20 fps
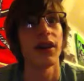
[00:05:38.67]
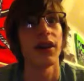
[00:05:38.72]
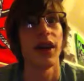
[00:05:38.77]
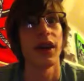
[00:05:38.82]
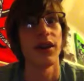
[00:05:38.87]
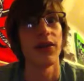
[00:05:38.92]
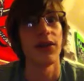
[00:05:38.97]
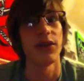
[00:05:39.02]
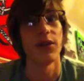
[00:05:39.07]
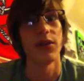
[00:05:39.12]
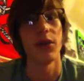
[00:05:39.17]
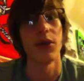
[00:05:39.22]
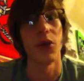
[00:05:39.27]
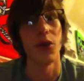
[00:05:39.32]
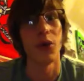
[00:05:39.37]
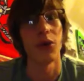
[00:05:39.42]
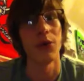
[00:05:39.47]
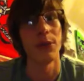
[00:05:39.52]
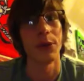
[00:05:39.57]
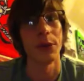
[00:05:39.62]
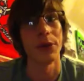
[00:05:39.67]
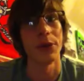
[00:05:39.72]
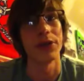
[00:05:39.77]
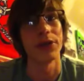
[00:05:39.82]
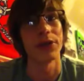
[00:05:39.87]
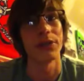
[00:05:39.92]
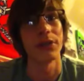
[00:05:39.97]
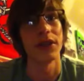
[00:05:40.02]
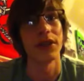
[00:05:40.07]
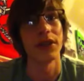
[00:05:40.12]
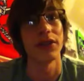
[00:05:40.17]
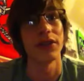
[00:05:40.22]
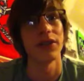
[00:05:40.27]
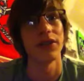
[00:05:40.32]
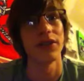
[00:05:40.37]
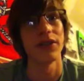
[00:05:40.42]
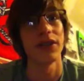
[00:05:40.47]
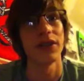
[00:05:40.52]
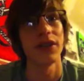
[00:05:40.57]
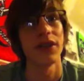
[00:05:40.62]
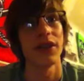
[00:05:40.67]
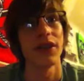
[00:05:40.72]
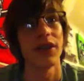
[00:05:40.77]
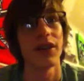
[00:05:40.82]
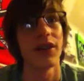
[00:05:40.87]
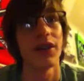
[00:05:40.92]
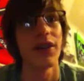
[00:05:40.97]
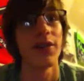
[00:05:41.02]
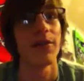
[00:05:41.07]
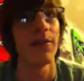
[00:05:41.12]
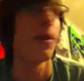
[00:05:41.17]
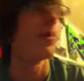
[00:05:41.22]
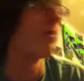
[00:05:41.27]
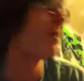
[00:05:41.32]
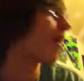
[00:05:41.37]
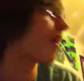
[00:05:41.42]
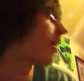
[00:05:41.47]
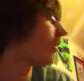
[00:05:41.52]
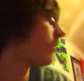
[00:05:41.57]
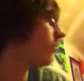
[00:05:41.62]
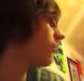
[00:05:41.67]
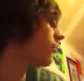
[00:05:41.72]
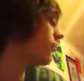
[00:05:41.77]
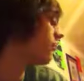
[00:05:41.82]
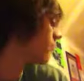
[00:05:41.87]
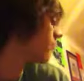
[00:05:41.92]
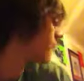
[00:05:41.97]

I don't know, an old person, because my mind